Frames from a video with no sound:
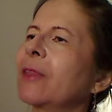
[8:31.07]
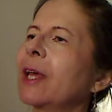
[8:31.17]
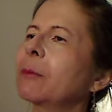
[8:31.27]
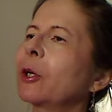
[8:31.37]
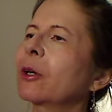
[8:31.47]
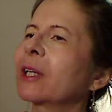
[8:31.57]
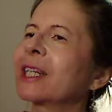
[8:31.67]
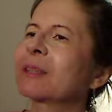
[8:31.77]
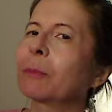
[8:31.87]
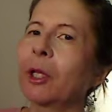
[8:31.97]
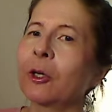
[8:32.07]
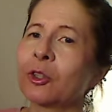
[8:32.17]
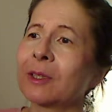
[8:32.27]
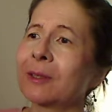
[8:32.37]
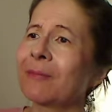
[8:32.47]
Then we heard an
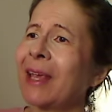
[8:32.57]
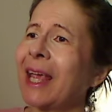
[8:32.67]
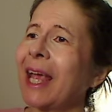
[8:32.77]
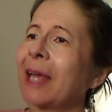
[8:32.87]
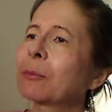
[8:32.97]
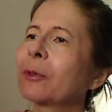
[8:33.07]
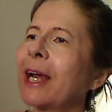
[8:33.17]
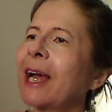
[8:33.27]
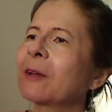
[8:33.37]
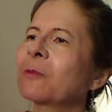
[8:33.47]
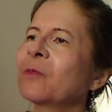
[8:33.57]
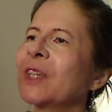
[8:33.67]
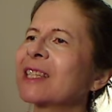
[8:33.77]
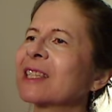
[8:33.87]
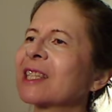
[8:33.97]
explosion, and brown
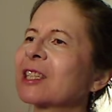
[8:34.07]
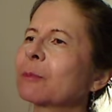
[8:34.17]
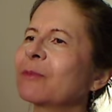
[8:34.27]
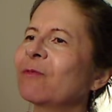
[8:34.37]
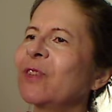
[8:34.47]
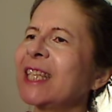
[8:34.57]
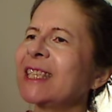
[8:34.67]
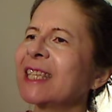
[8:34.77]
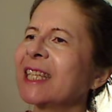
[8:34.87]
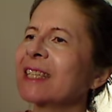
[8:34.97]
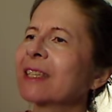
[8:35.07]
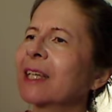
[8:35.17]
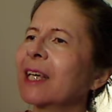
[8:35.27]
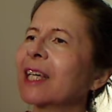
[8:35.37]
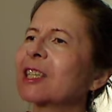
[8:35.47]
feces, ex feces
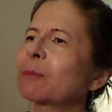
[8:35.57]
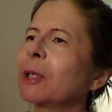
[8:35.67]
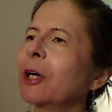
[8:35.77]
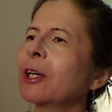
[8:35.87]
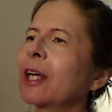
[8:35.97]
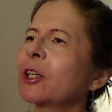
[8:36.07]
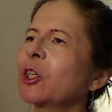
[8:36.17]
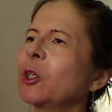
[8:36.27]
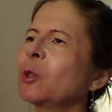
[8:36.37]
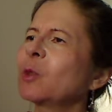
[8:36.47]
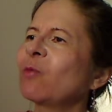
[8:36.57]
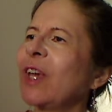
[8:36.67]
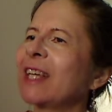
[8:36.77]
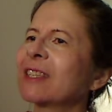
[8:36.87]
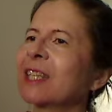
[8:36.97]
exploded onto Hugh's
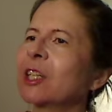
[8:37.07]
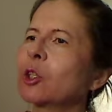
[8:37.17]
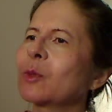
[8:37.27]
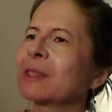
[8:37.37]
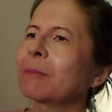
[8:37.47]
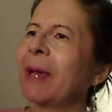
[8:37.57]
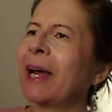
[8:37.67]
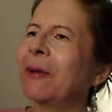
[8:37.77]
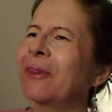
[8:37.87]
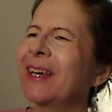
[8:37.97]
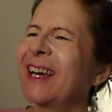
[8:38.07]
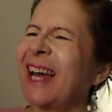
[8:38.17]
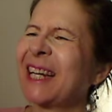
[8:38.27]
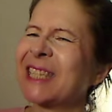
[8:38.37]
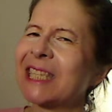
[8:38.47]
face and into his mouth.
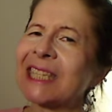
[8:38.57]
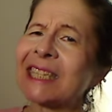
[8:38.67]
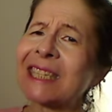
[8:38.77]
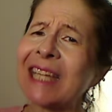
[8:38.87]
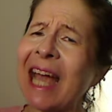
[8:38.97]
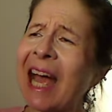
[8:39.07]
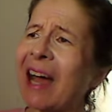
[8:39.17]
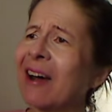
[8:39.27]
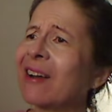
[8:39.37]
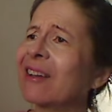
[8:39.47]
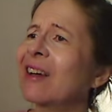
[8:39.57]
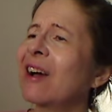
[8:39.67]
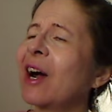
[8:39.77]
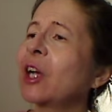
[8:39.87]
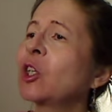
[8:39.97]
I could see a scowl
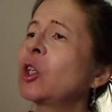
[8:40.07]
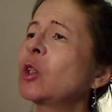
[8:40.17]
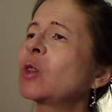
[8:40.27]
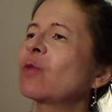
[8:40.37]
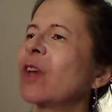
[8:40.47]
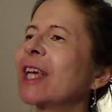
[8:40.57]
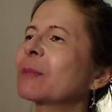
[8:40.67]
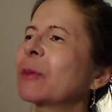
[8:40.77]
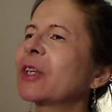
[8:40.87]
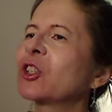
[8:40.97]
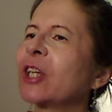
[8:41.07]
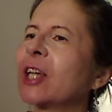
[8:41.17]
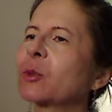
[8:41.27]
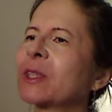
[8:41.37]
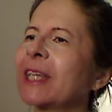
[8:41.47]
on Hugh's face, but the
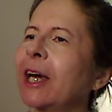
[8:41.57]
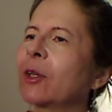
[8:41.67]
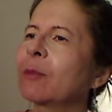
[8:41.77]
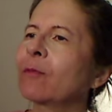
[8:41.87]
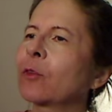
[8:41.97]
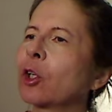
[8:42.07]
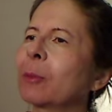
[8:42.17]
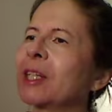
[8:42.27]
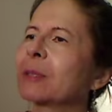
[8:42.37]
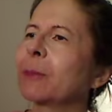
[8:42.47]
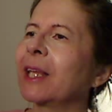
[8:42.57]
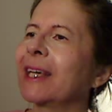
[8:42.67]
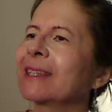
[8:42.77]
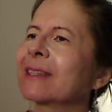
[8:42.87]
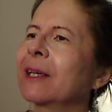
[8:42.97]
Jesuits held him firm in his
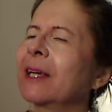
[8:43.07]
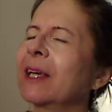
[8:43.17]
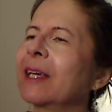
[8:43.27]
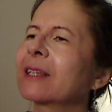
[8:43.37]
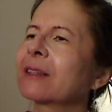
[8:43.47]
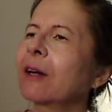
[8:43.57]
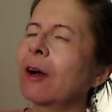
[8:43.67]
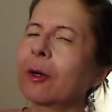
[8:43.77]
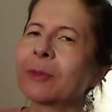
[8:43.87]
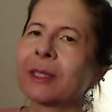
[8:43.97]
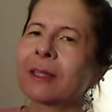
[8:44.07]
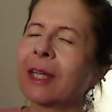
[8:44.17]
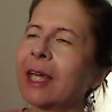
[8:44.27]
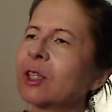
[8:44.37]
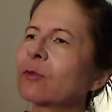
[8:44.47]
place, his arms and
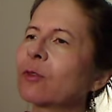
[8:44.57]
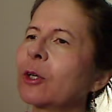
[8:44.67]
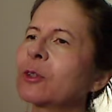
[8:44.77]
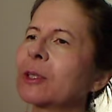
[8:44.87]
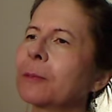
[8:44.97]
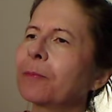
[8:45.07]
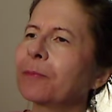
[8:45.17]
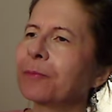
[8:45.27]
legs frozen.